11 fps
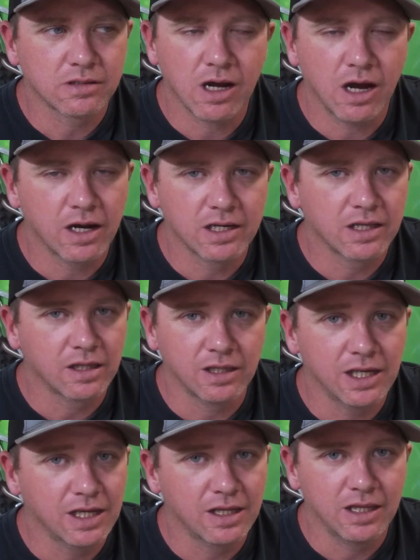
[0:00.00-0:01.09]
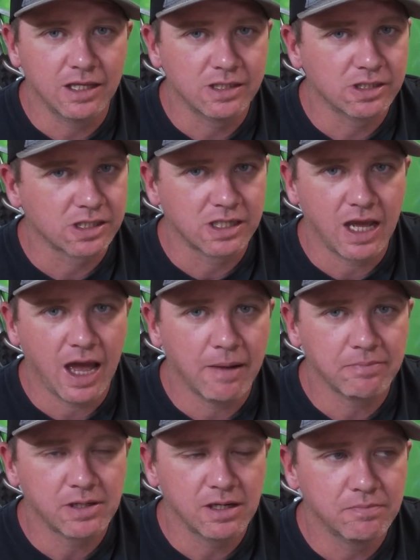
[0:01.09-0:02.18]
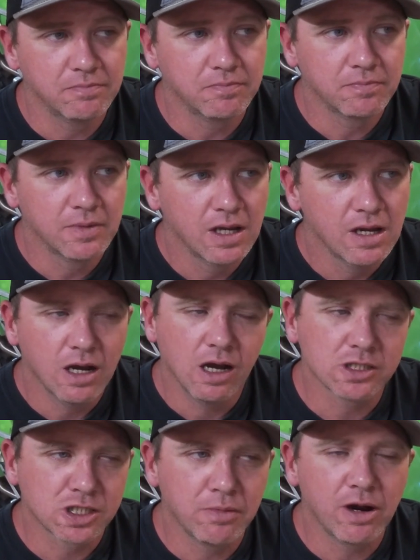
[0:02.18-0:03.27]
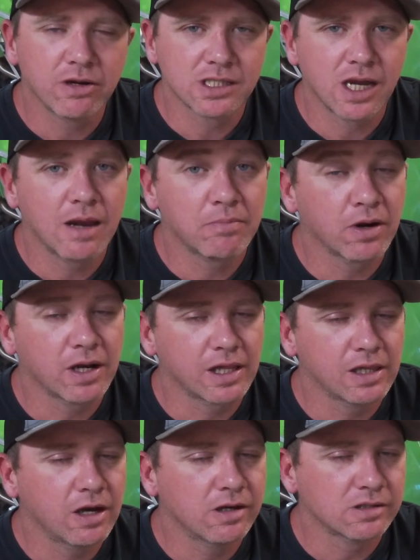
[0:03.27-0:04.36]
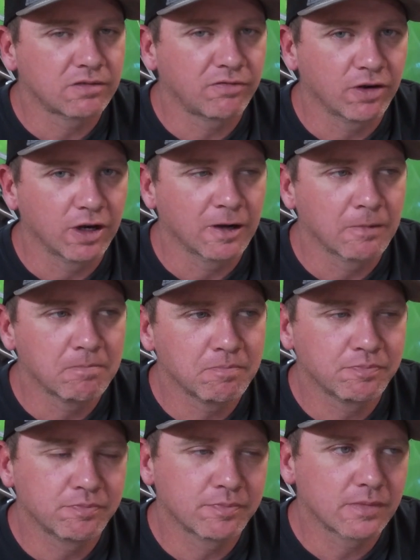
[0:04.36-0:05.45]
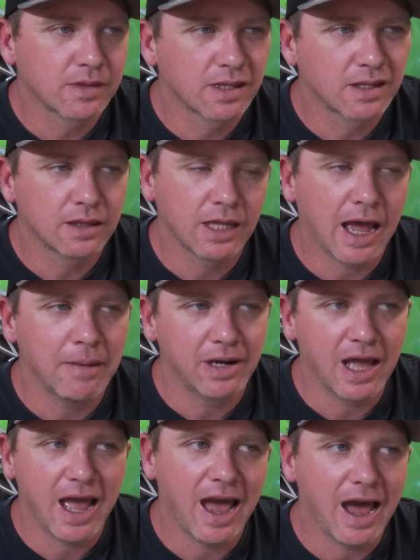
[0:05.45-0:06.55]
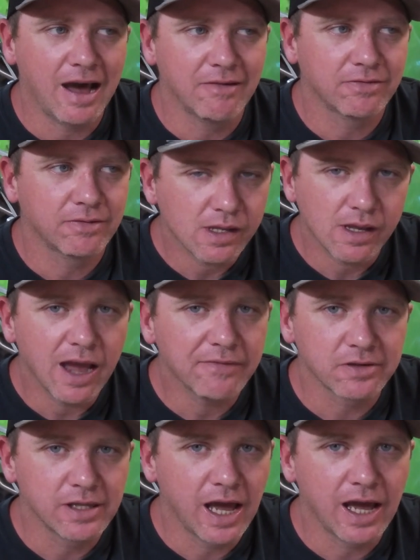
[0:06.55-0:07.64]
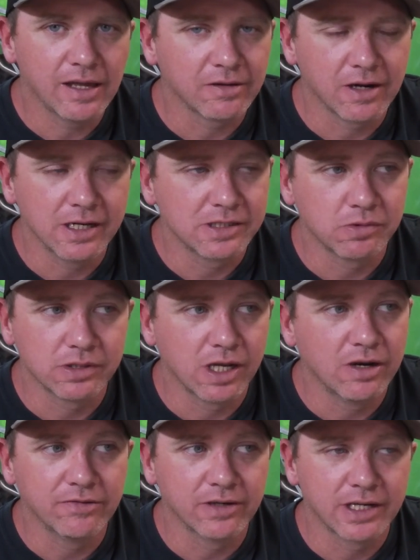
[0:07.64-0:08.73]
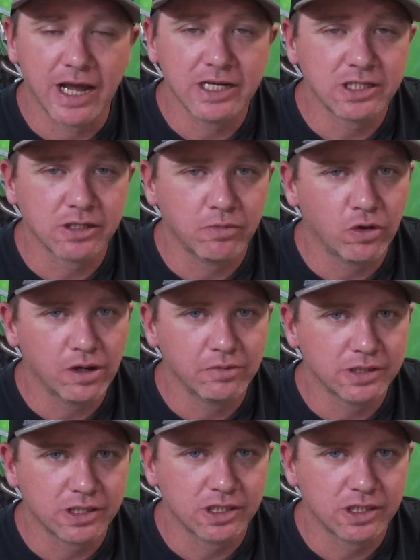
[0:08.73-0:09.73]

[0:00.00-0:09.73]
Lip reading: got into the lead and then just gapped him. Well, Shimoda stayed pretty close for lap and a half. After that race was over, Danger Boy was